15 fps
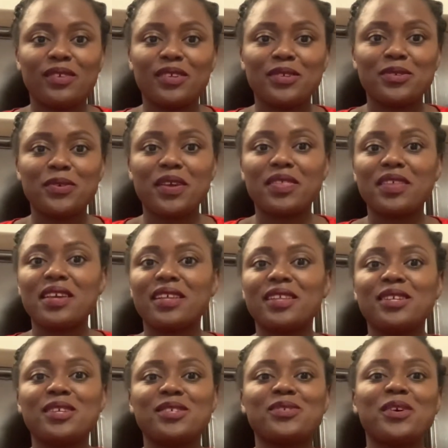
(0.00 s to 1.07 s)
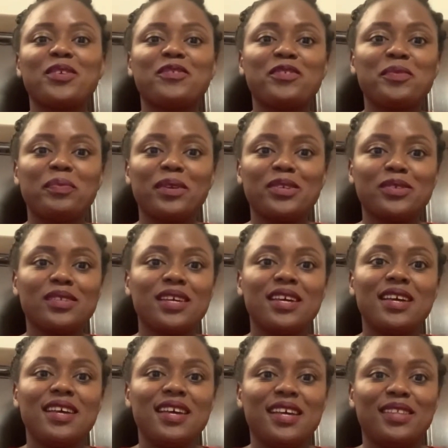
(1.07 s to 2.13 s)
So I think this is one of the places
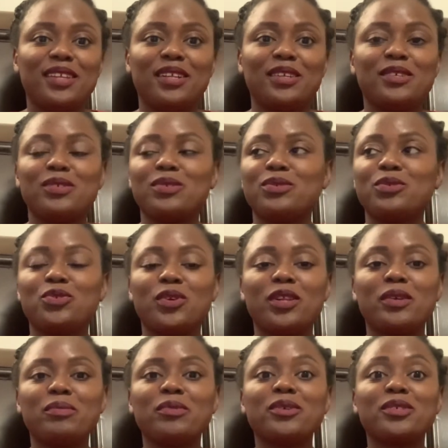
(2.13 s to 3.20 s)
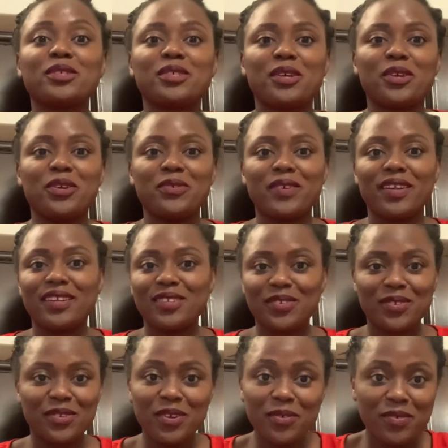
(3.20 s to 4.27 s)
that is usually most secured. So
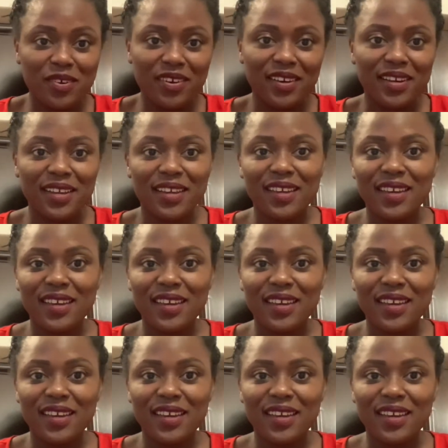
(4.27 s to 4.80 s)
don't worry.